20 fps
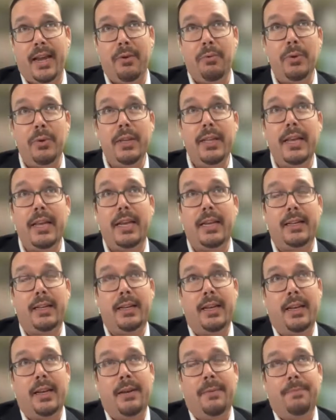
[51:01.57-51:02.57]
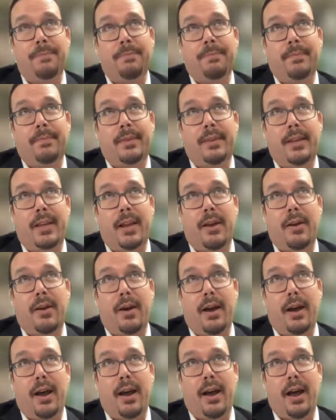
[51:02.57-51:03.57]
and really,
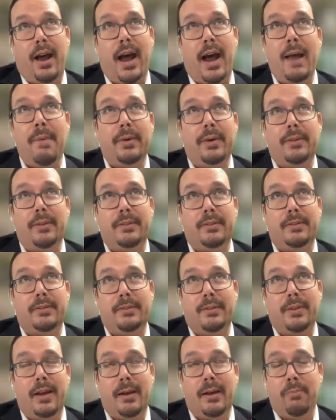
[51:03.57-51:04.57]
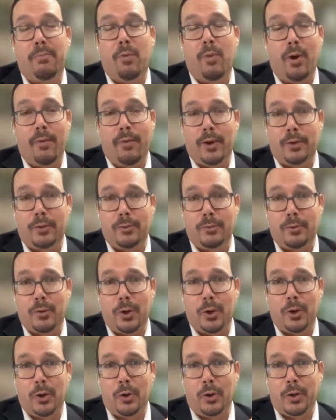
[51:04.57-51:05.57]
I'm a more of a
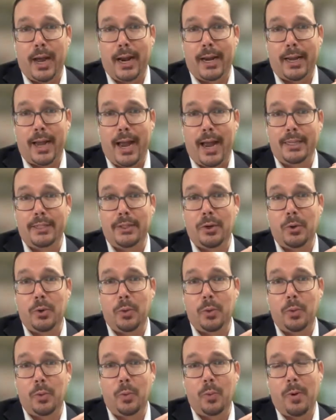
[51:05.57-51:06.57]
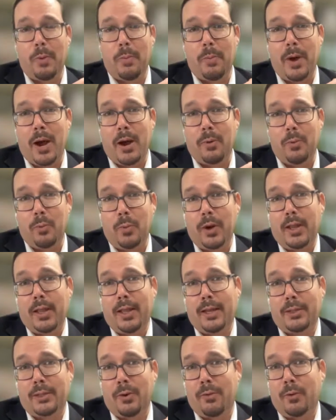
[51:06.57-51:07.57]
critical kind of guy. So about what are
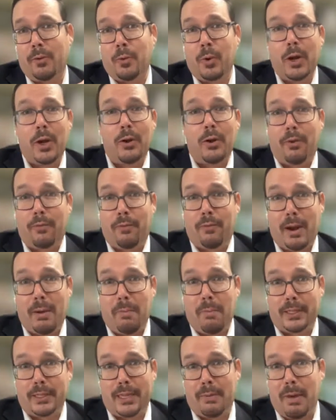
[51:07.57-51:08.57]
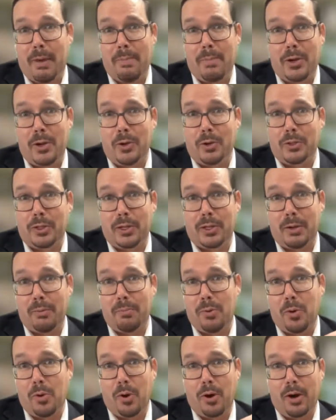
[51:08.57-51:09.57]
the sort of critical frameworks that might be used, or the
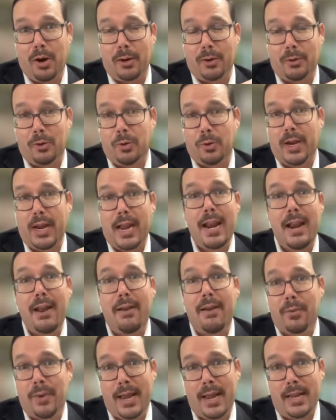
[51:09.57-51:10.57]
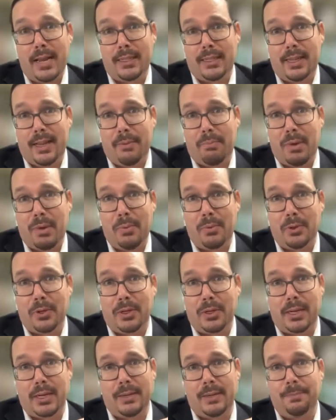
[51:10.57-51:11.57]
more creative ways that people
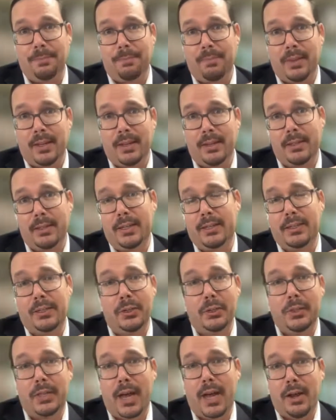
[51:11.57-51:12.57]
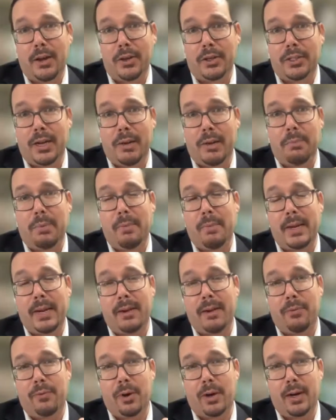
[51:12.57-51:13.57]
could do scholarship? I mean,
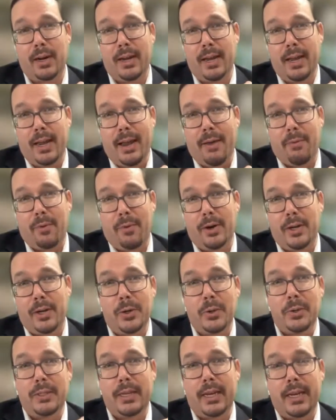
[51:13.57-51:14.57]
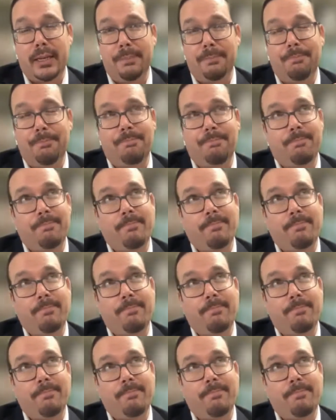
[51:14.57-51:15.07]
if we're using